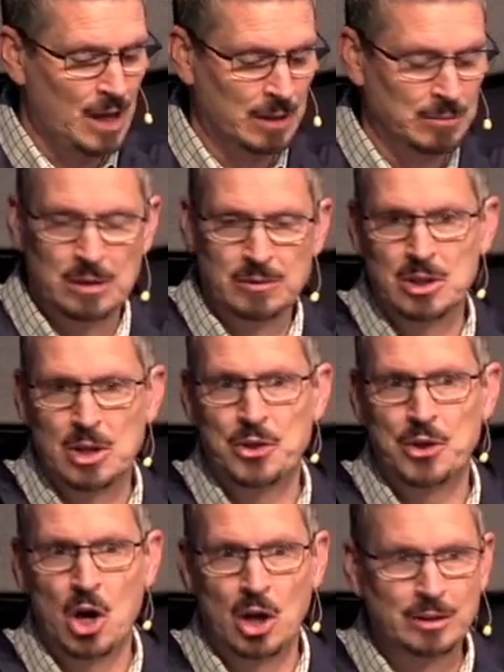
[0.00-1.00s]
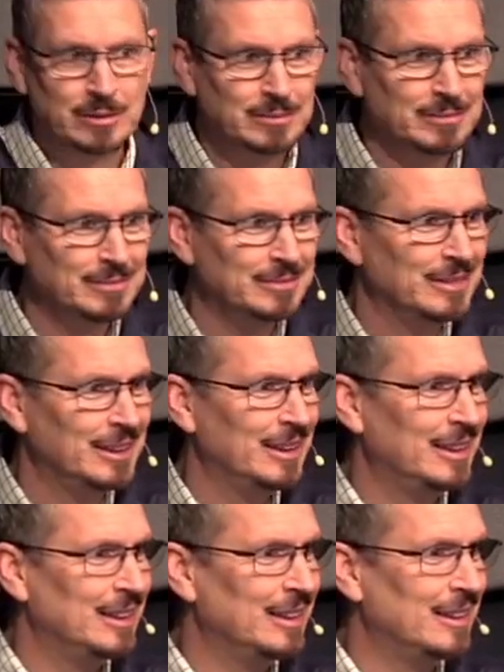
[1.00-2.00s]
Time given to thought,
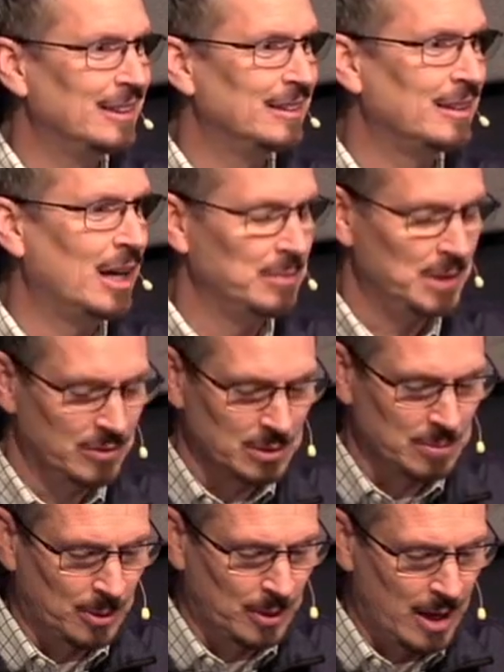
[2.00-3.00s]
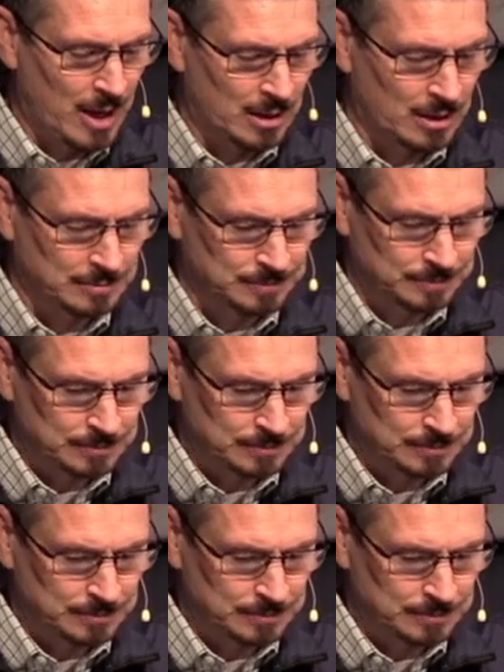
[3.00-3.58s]
time given to prayer,